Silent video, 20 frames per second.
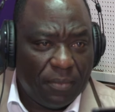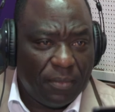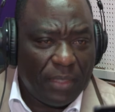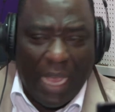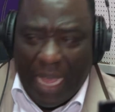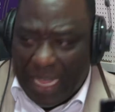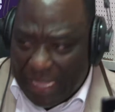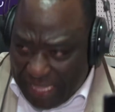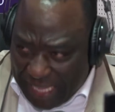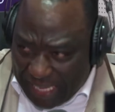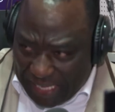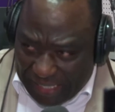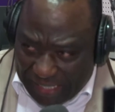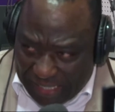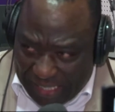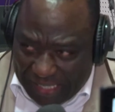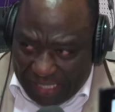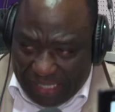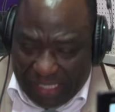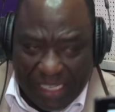And they
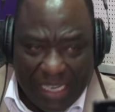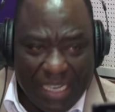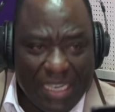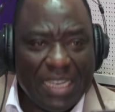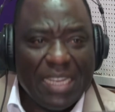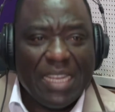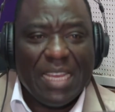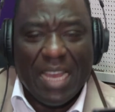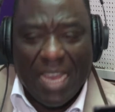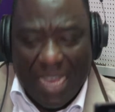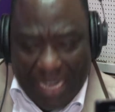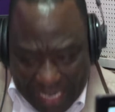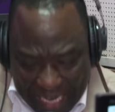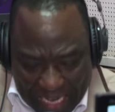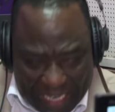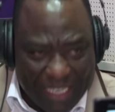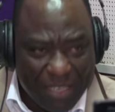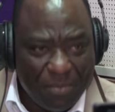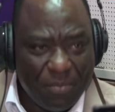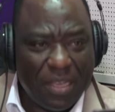insisted an
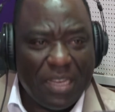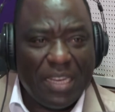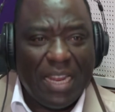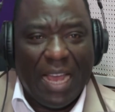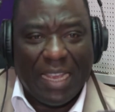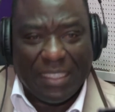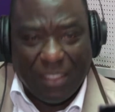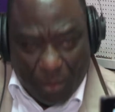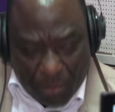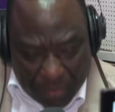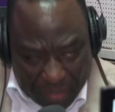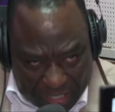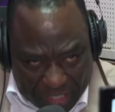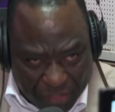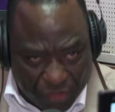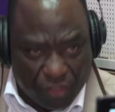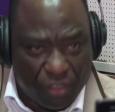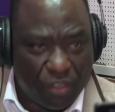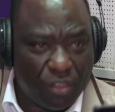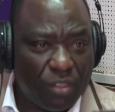agreement has to be
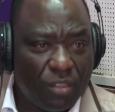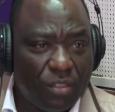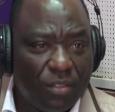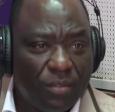reached.